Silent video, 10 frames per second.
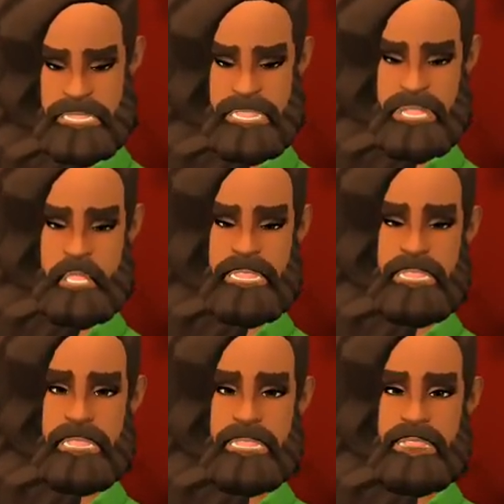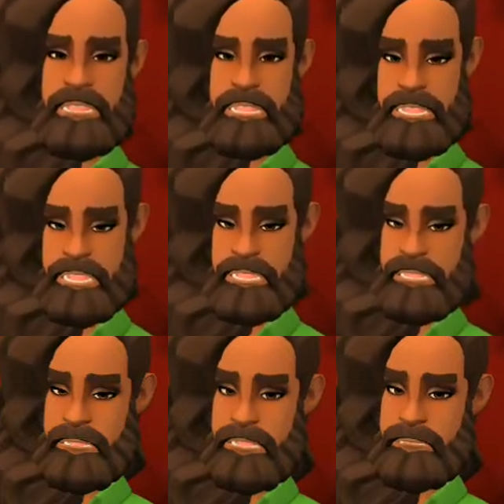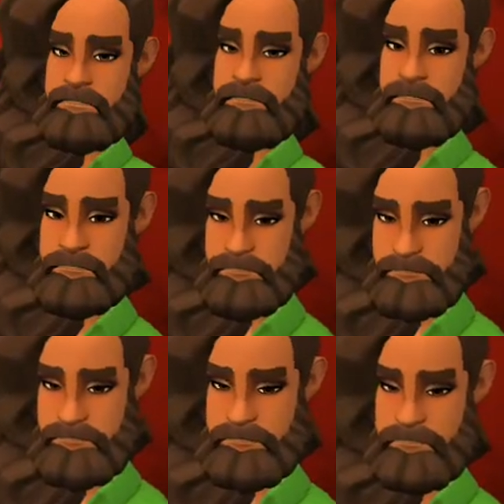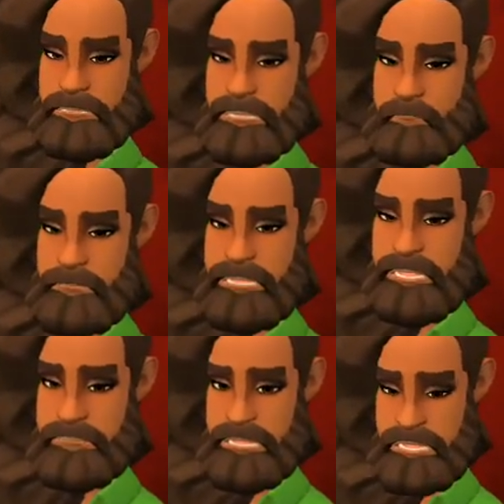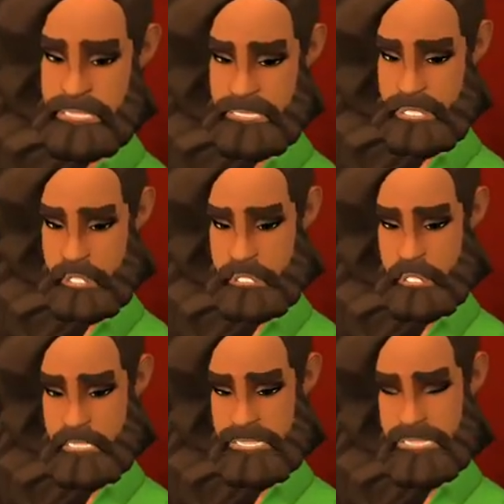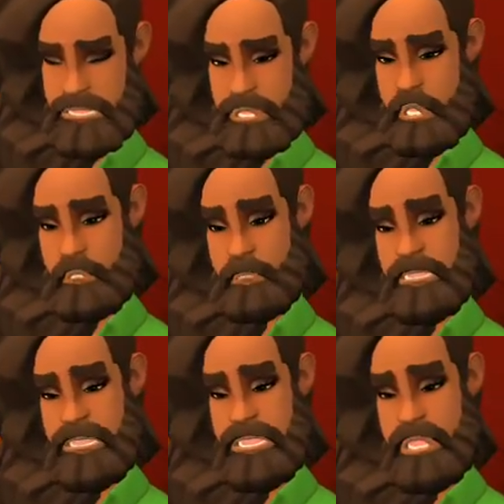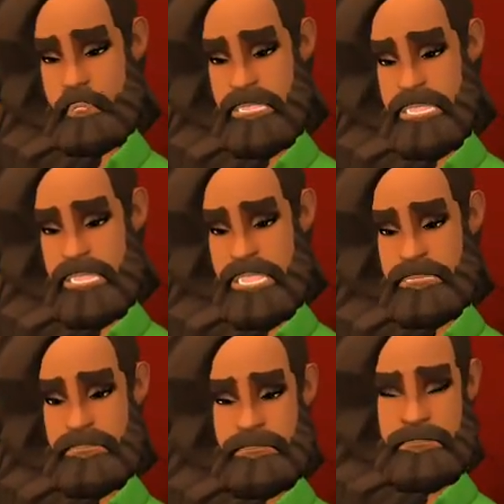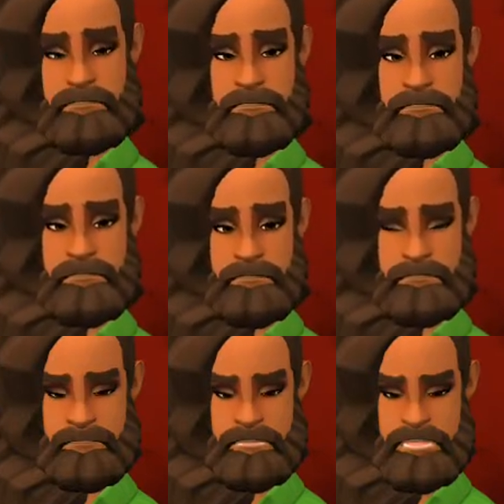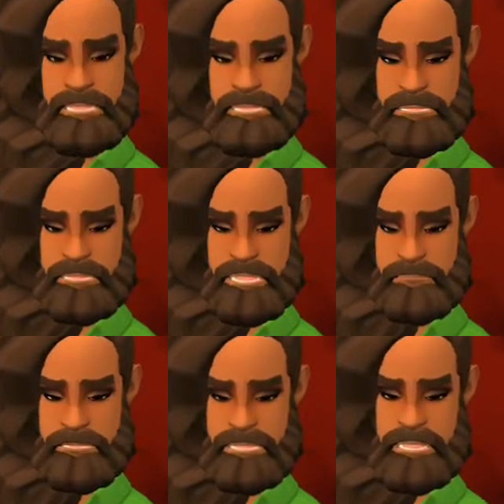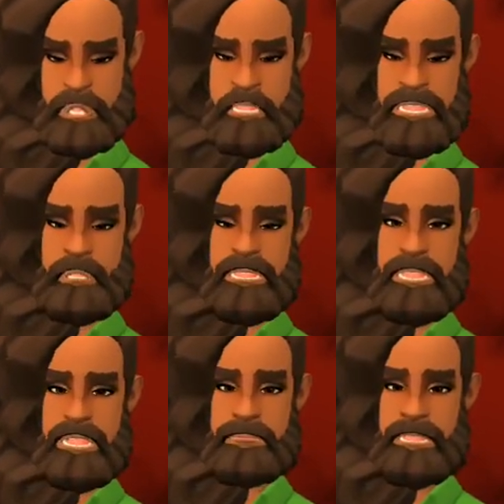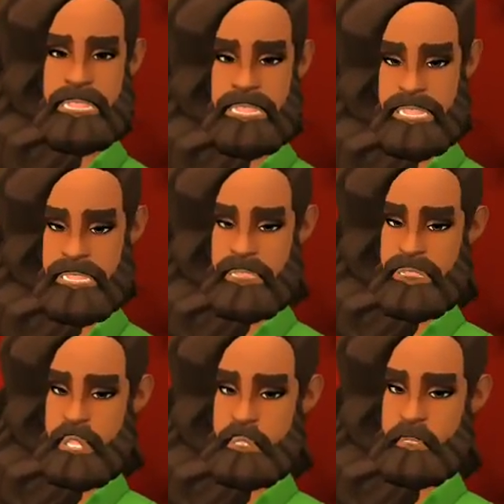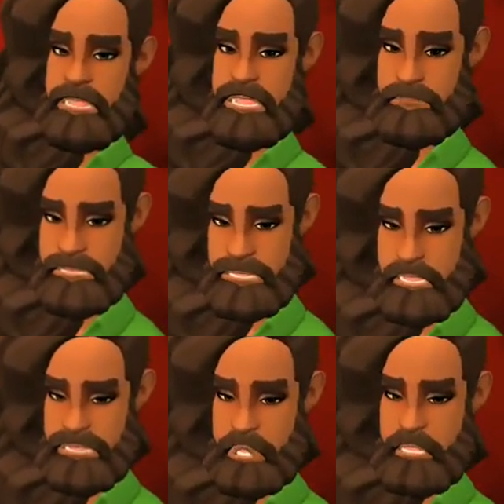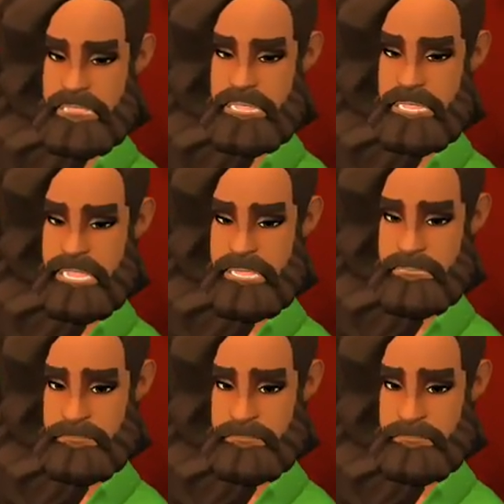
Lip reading: through the trees of green dust. No pilot but a sure shot to Delta Dawn breakdown machine. She can't read the magic window until the marine layer forms in the banquet hall of tears.